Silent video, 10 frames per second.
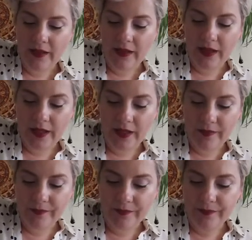
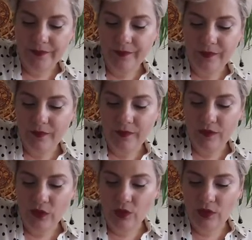Um,
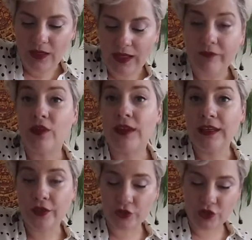you could have
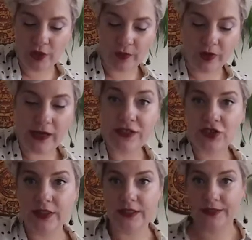cleaner, sharper
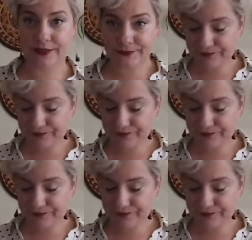edges,